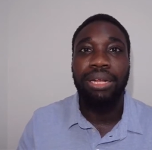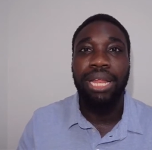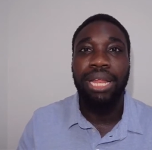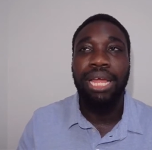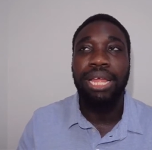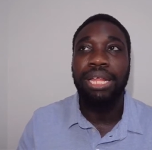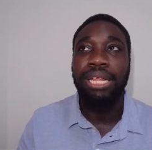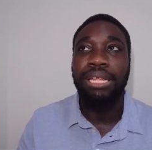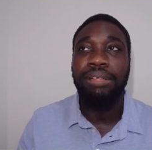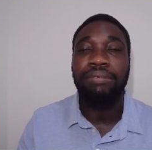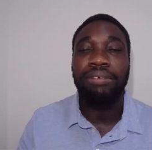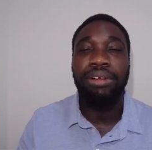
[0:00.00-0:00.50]

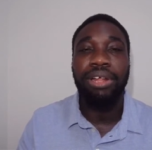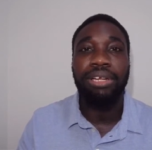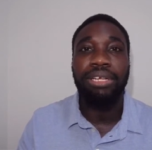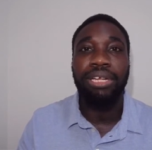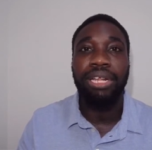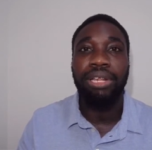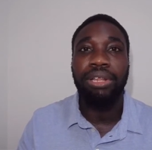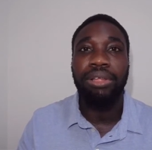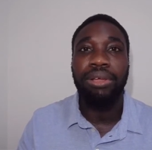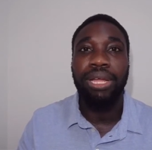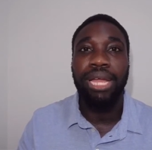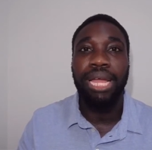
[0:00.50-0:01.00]
not even on
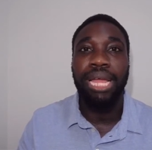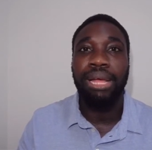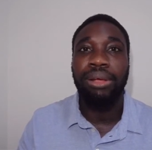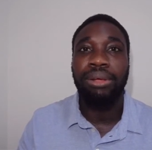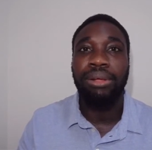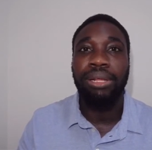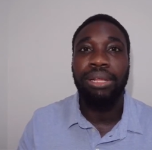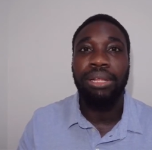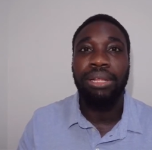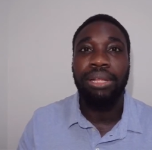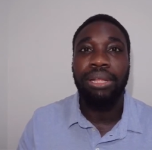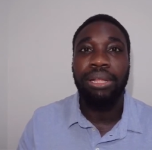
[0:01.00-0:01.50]
the
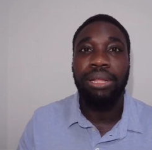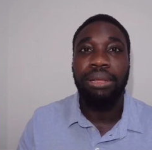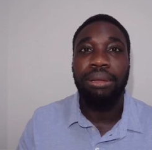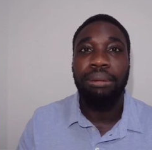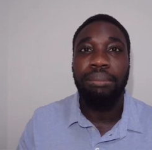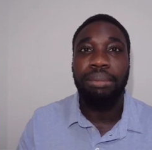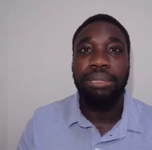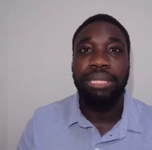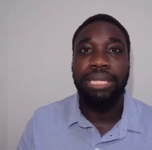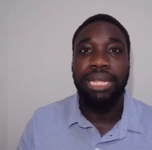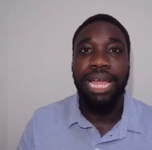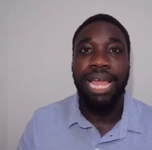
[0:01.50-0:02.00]
lookout,
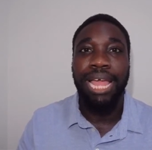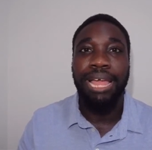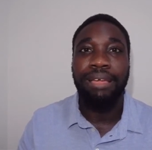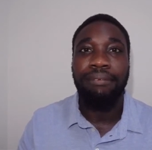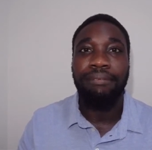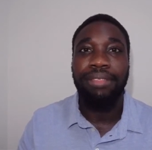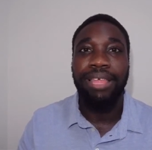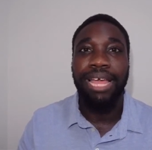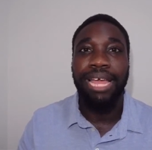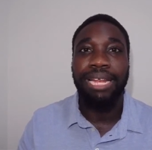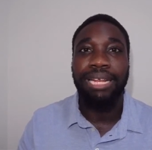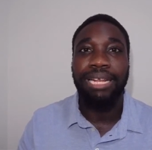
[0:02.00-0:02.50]
but to
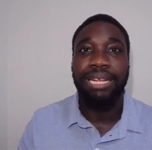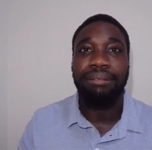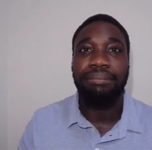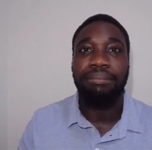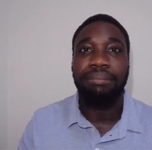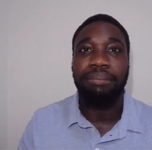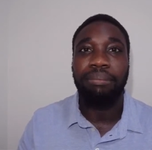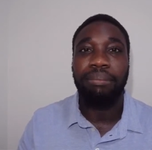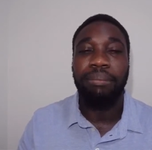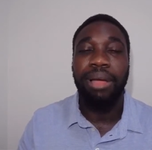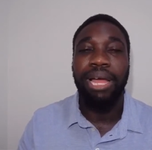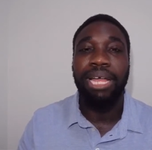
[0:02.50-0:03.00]
have that
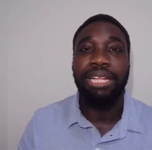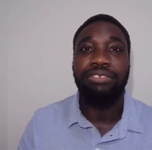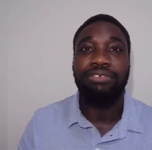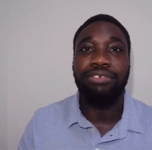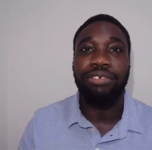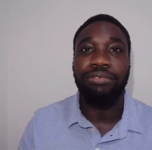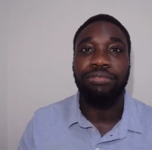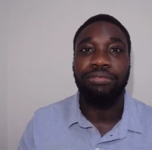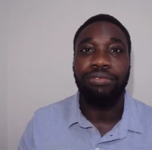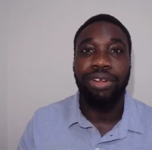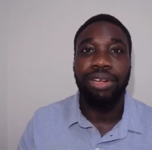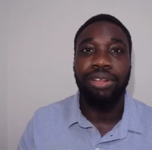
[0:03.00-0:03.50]

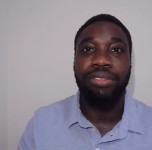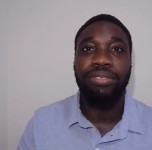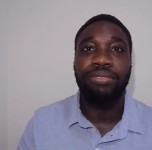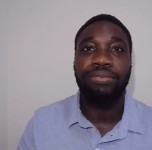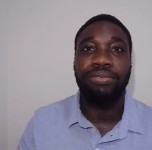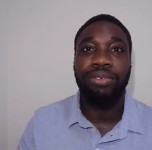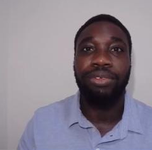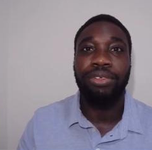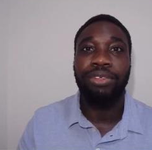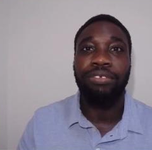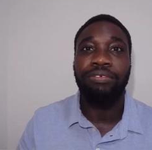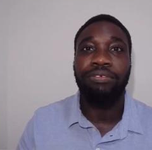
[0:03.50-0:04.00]
mantra run
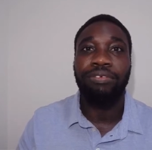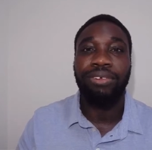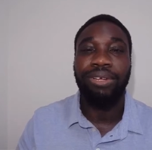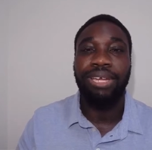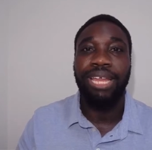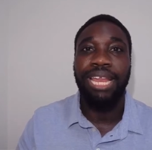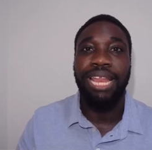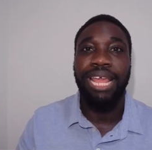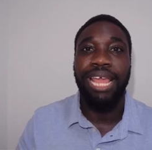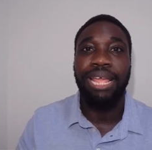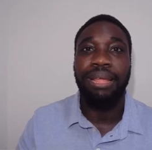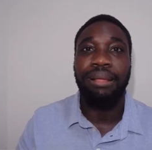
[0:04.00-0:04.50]
through you for
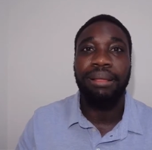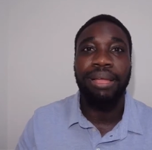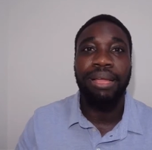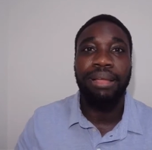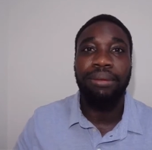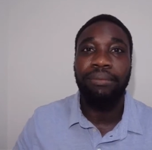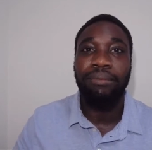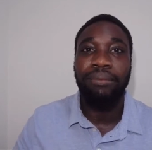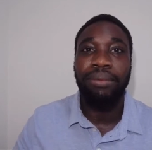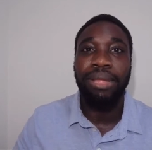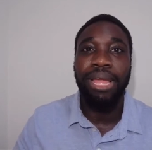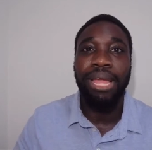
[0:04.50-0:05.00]
today
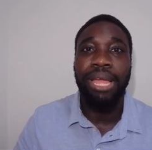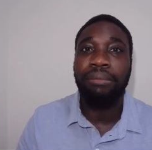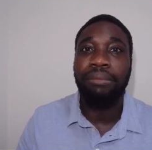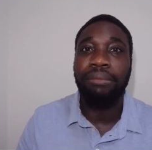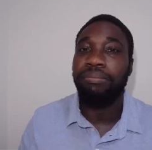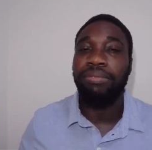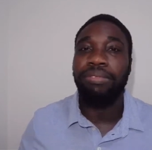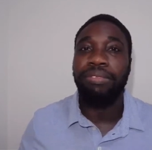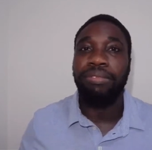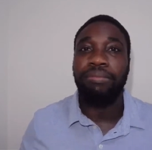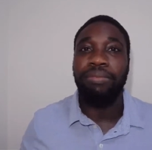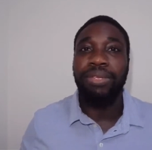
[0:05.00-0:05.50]
we uh,
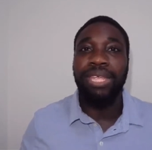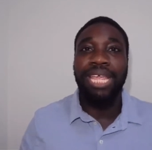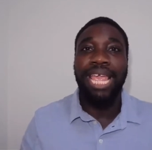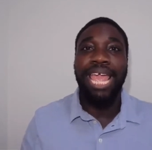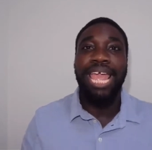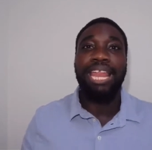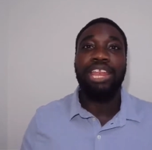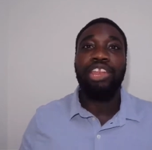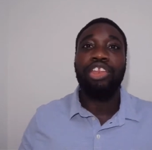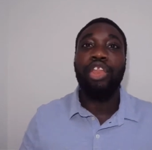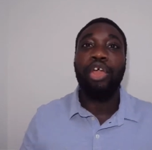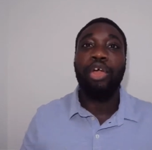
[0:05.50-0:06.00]
we
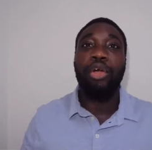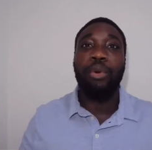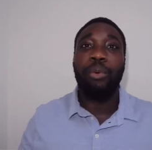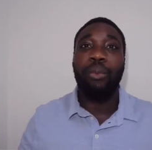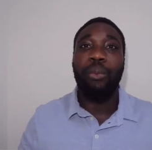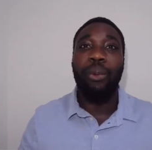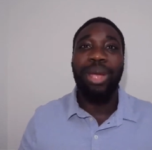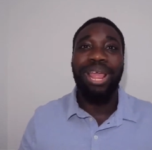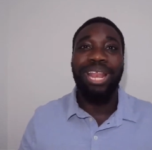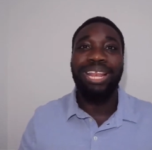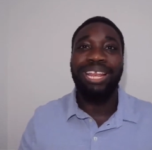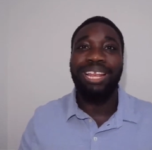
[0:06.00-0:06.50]
can't know
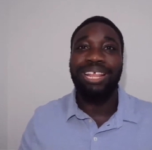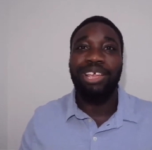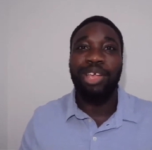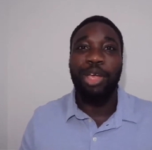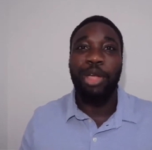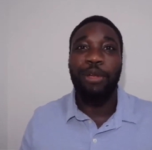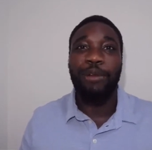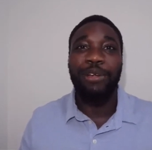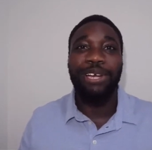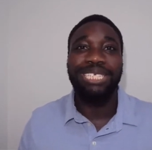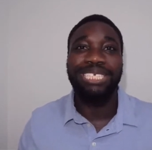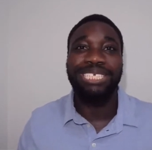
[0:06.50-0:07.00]
when
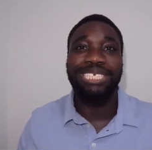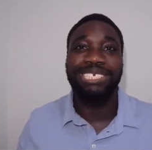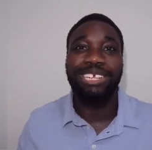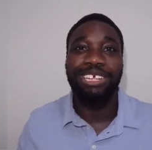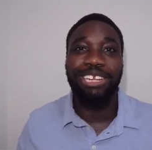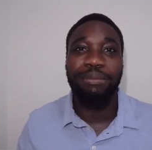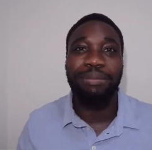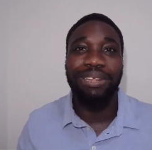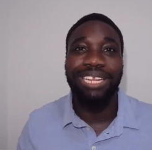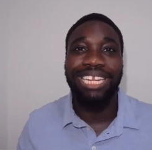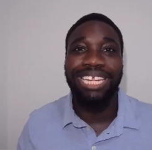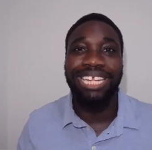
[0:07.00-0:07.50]
courage is
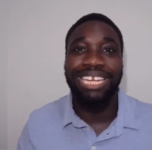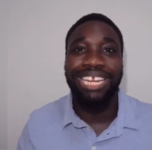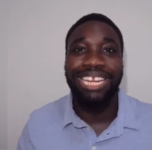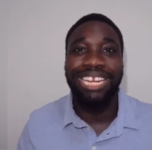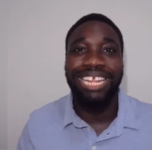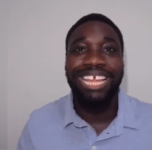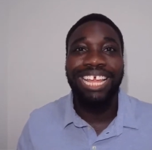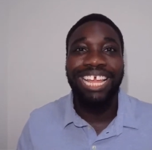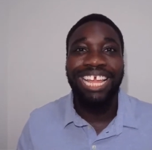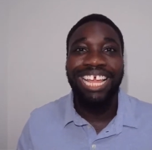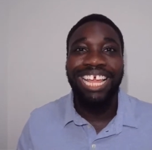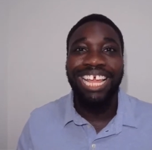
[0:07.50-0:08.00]
going to be
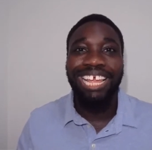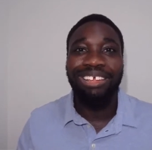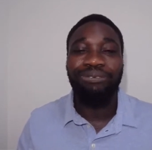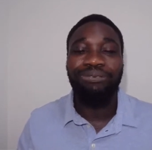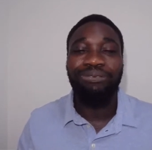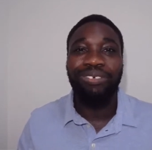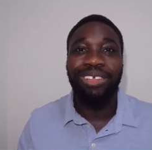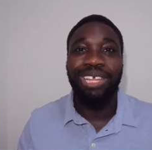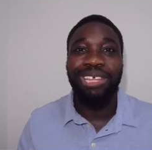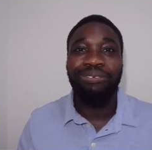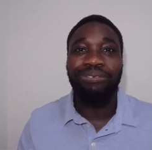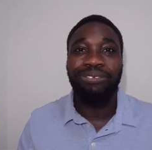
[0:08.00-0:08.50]
needed.
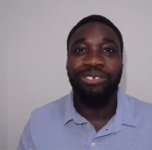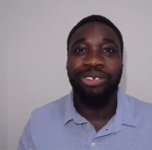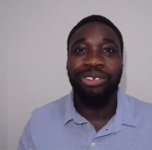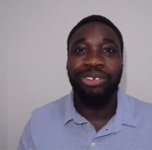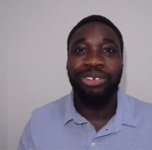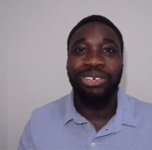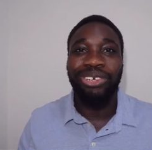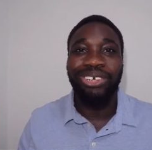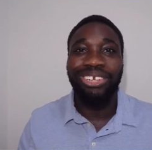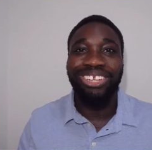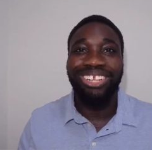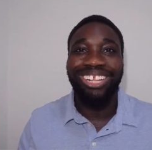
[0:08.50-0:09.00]
If if
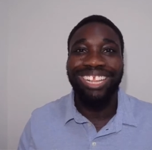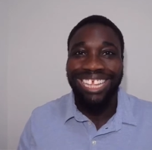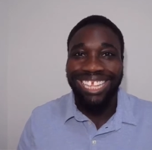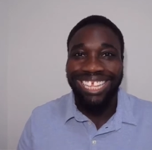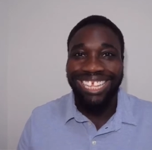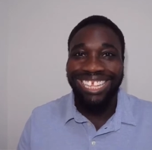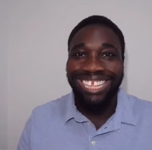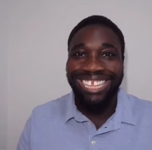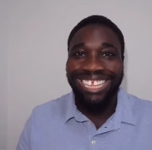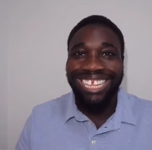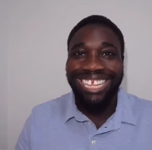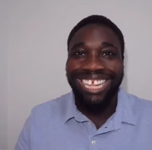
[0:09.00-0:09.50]
you're
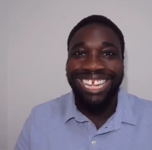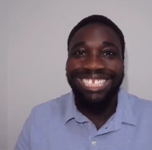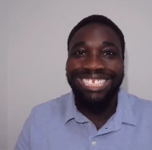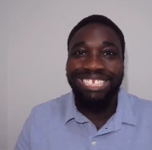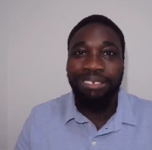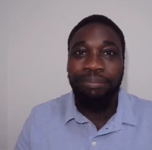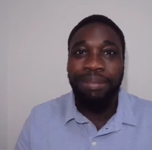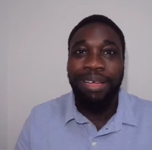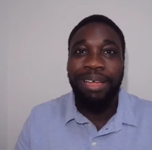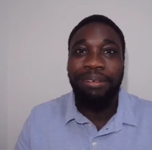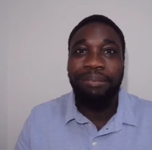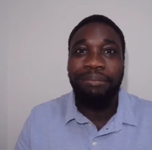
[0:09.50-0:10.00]
like, like
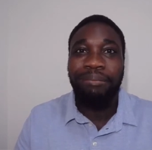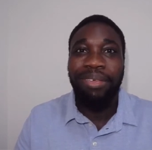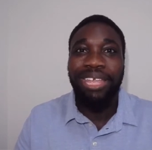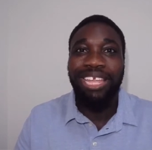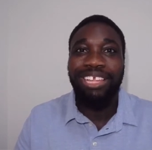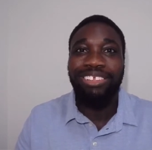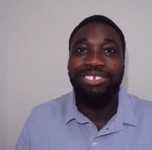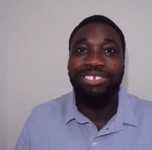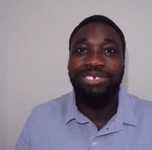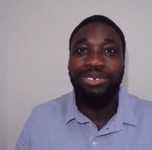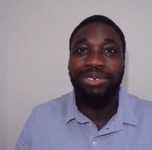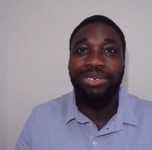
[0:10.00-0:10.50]
it's about
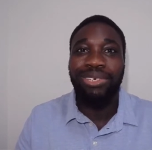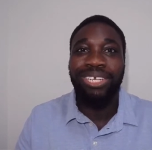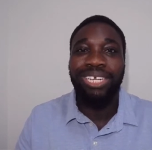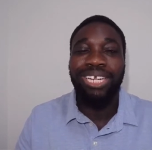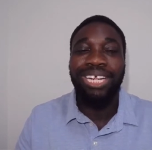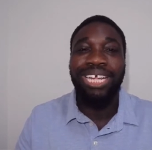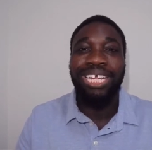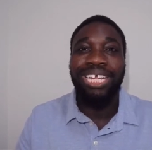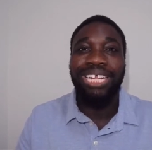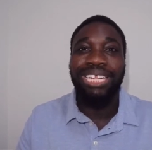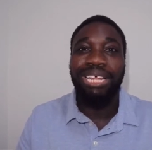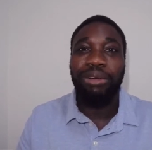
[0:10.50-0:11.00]
making
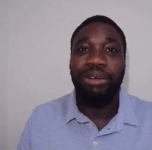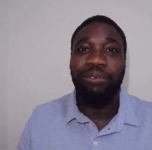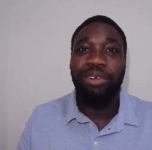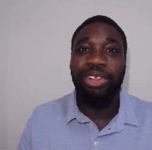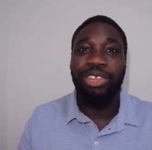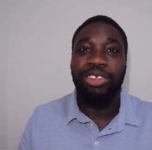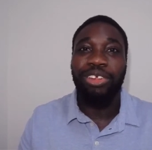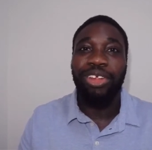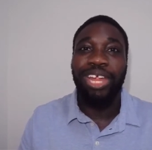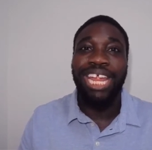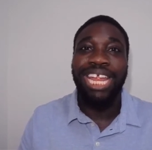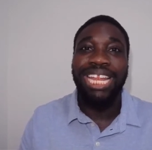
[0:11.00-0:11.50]
sure that
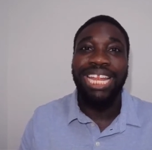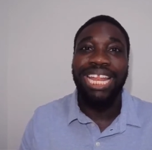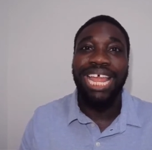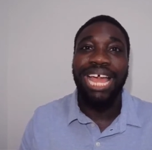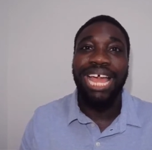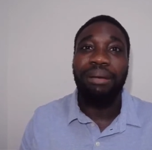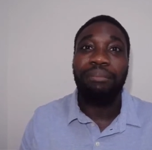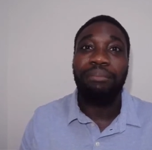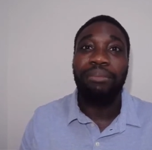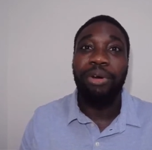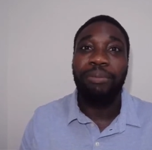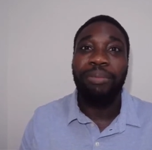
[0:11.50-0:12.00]
when you're in
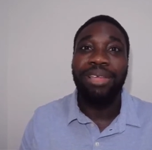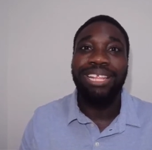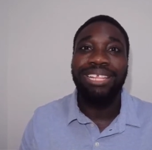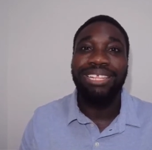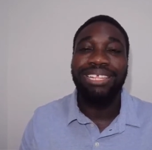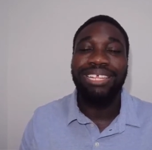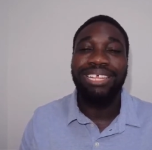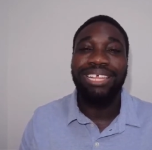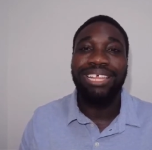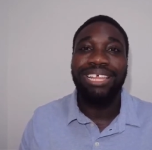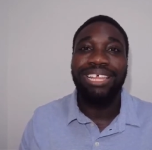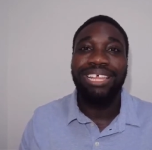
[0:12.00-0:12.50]
that
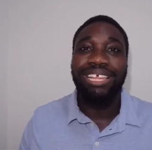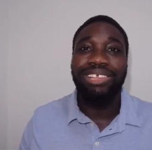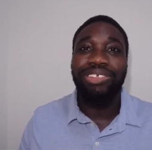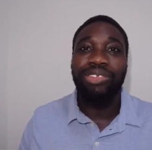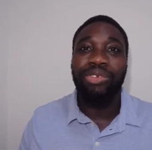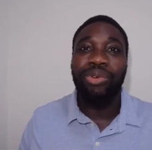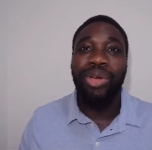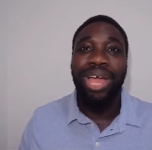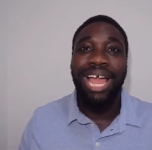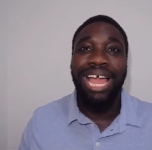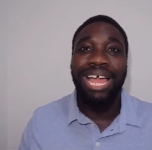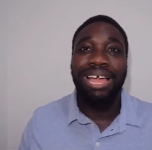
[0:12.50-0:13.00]
moment,
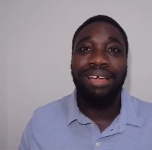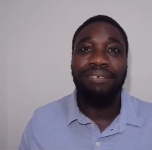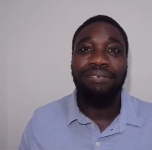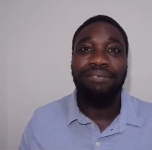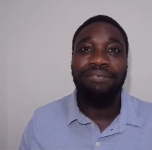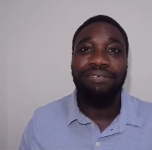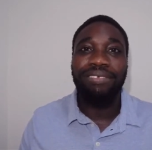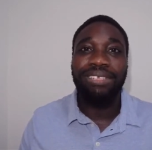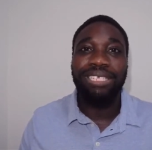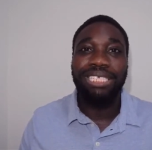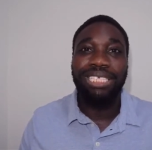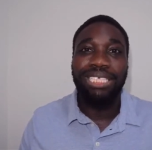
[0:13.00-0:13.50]
you
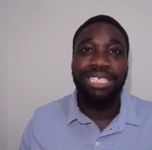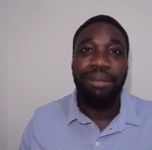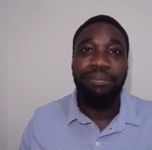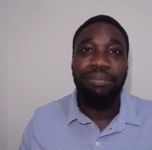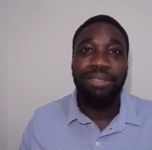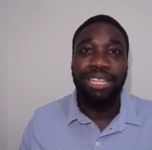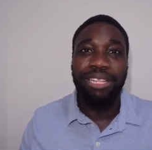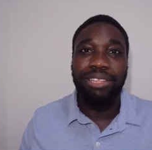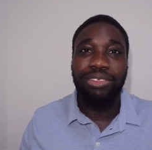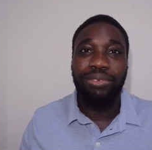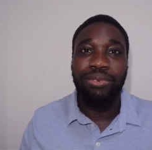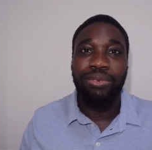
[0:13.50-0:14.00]
have
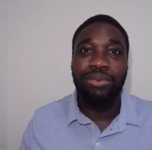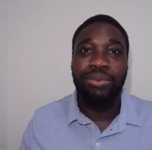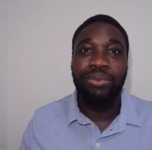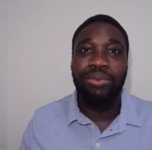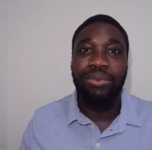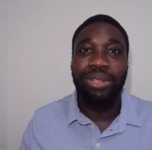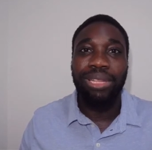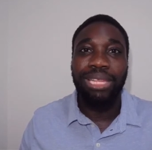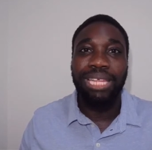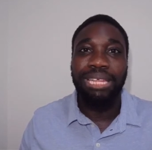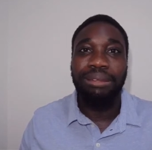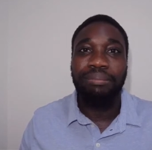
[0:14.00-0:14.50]
something
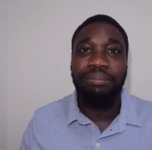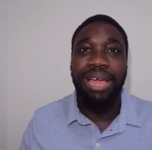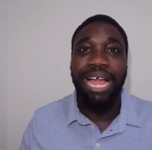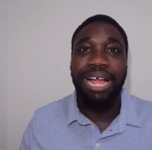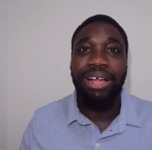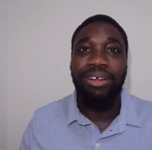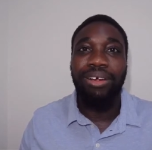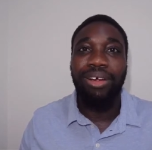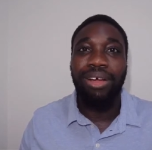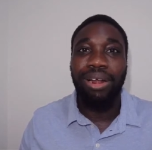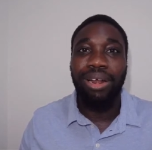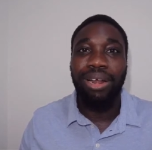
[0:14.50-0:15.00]
to lean
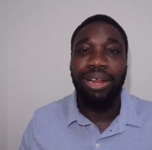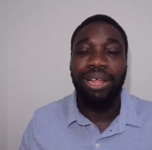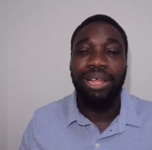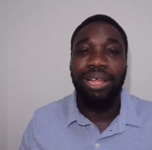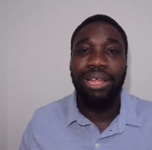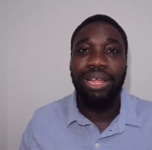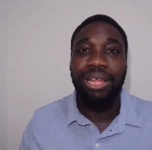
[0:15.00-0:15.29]
back on.